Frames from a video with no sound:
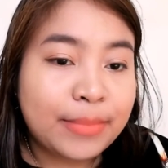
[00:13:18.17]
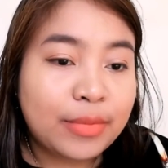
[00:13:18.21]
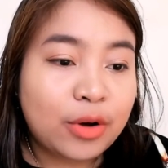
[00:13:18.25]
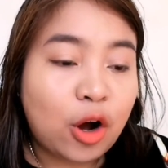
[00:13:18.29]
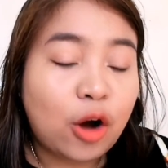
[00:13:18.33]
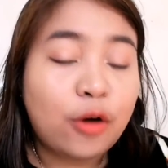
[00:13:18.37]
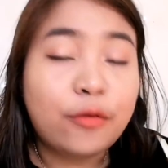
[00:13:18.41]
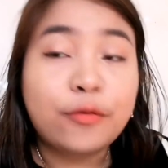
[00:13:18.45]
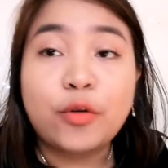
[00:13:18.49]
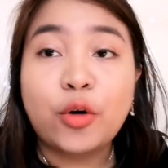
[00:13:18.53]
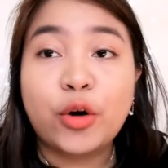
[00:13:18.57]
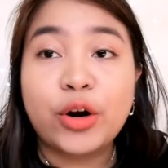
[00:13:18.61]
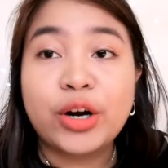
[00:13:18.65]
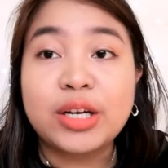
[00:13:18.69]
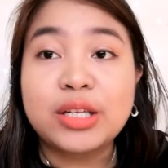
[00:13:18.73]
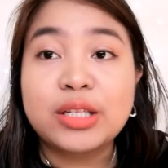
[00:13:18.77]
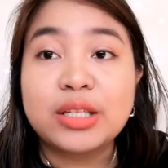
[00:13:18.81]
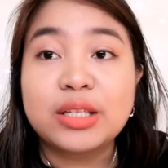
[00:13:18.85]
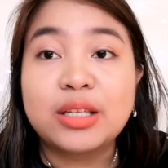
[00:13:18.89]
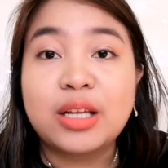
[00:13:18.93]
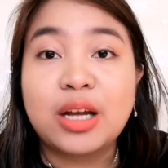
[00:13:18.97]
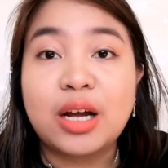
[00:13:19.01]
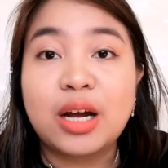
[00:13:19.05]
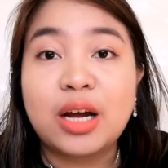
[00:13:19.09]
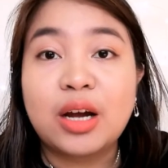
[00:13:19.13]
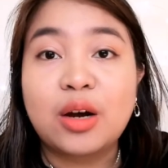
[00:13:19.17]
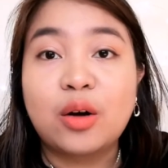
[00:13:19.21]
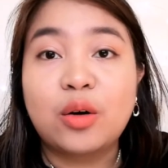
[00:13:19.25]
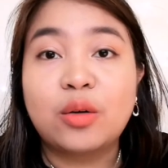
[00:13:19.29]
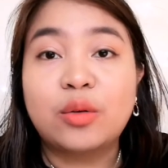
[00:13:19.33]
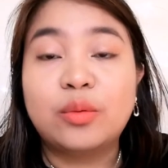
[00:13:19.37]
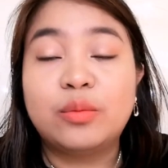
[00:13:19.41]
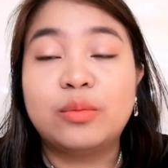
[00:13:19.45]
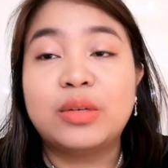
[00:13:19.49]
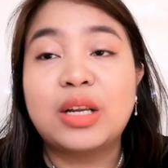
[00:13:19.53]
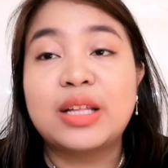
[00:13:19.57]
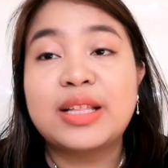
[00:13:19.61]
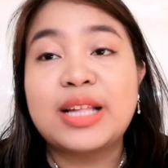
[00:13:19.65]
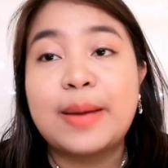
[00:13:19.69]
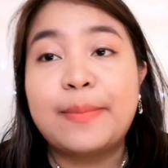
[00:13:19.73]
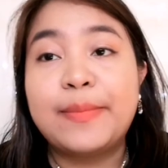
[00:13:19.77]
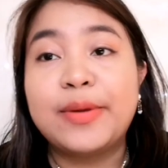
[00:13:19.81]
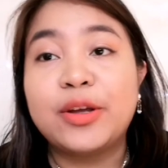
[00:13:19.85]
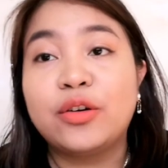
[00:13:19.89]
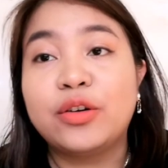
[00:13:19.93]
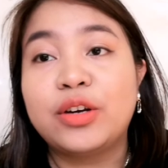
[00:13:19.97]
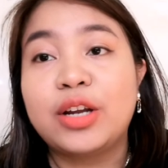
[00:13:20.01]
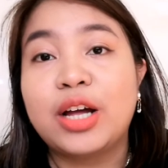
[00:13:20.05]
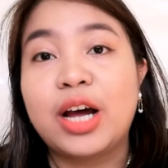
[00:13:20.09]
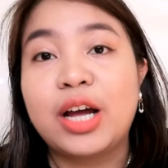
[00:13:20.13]
of course, the
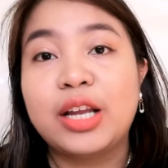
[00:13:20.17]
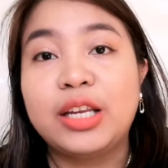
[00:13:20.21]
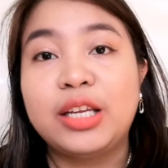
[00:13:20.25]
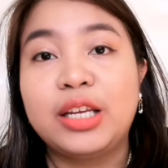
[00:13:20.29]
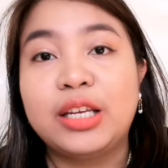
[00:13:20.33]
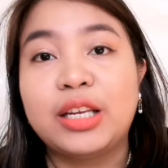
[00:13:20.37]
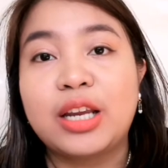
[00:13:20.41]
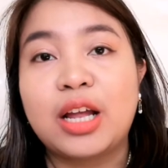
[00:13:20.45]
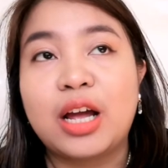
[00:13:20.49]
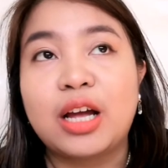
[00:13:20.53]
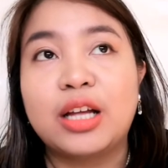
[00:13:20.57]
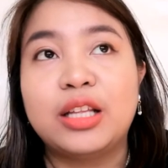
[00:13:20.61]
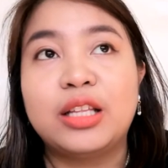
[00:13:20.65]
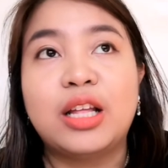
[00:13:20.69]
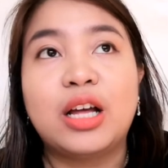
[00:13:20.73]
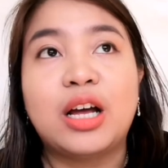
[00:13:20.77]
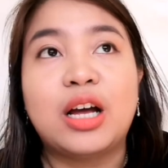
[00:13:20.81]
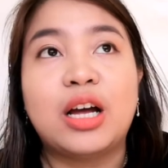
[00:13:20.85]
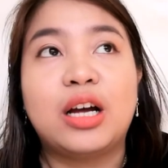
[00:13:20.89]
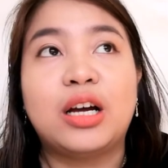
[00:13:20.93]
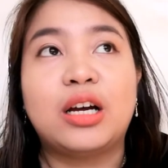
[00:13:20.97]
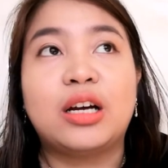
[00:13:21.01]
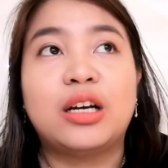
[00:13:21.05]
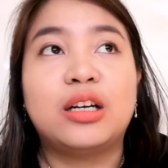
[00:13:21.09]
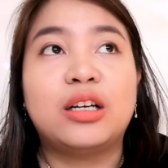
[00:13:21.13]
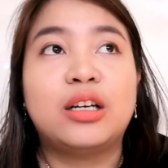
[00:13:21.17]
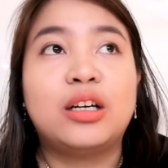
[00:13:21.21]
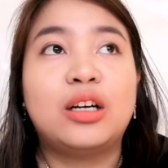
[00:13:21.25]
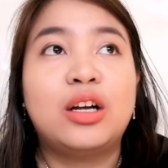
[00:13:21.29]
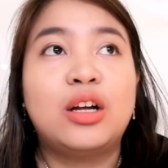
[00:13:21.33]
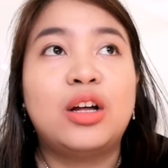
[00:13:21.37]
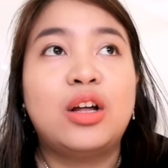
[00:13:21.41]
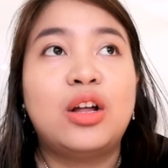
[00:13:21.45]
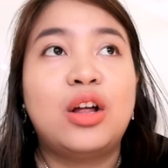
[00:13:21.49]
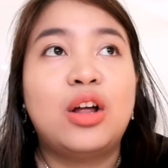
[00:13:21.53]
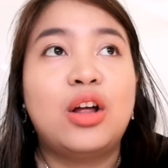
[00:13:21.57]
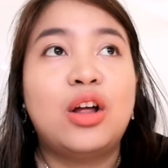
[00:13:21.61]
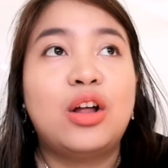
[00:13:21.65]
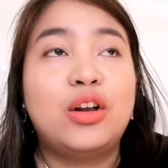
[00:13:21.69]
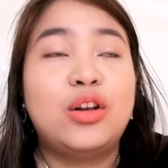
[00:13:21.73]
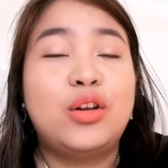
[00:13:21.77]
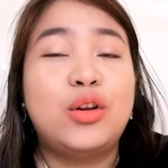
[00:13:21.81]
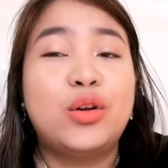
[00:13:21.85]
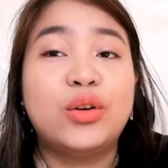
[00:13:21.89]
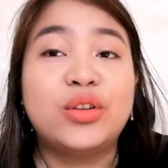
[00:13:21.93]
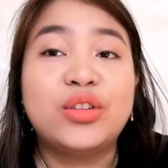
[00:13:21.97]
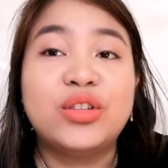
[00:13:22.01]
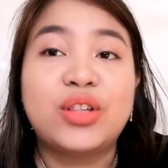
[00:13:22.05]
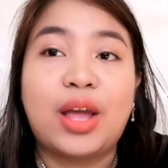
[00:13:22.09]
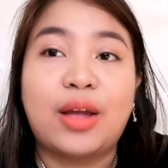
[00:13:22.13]
nasabi ko na kanina, the
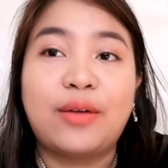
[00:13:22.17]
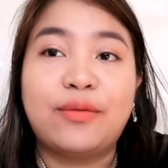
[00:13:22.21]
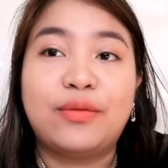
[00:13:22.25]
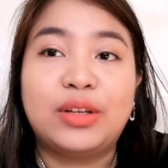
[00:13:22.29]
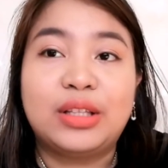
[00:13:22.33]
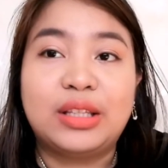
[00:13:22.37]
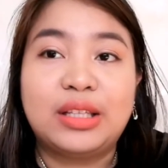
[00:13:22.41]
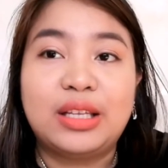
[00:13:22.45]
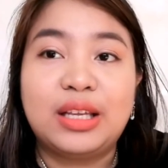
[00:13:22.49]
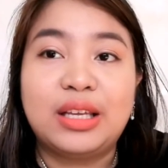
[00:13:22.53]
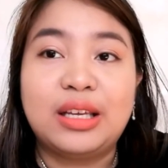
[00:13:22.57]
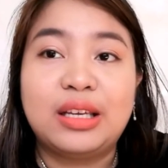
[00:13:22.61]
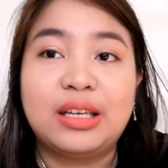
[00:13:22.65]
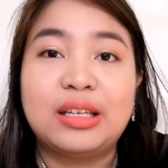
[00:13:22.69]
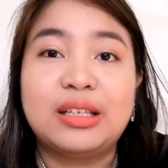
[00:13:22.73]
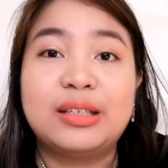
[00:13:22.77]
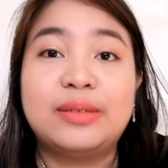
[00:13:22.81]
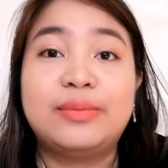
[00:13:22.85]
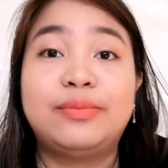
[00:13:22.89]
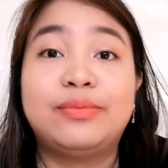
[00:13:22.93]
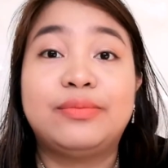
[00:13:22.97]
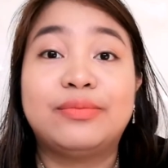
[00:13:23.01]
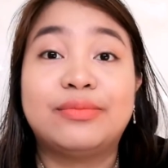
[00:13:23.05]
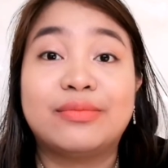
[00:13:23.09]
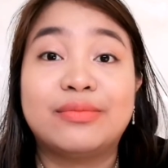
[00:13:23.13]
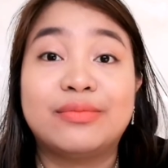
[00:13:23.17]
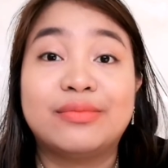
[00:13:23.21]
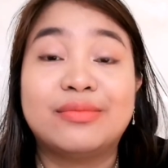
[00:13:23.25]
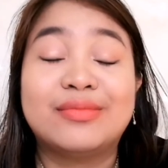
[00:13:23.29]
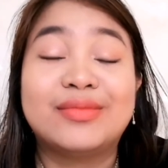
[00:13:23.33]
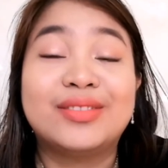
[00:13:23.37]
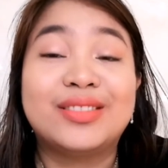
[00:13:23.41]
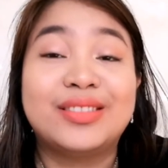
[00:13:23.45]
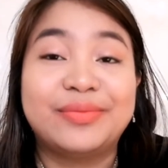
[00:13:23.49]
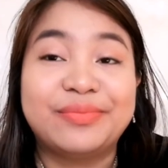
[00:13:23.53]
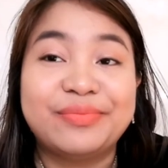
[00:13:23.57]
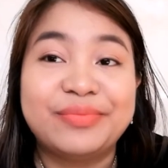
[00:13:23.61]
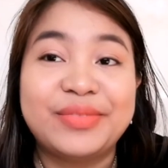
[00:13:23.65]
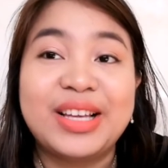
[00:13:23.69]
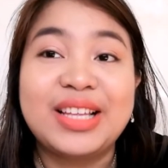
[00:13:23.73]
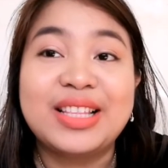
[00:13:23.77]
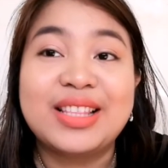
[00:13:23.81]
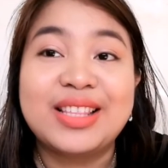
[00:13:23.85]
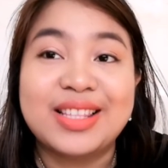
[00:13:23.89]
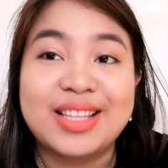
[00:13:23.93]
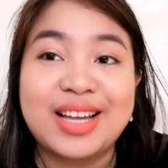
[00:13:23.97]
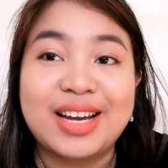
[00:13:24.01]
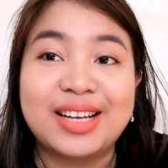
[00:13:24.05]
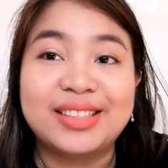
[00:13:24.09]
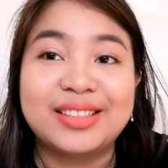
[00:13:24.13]
longevity,
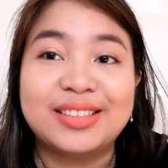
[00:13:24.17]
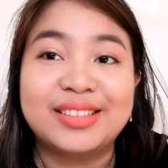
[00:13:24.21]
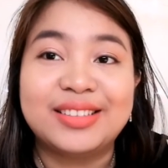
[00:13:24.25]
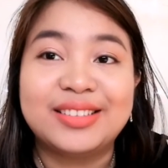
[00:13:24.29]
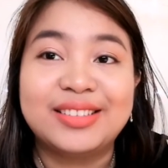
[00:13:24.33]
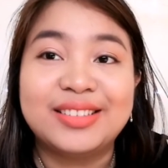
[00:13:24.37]
it's not.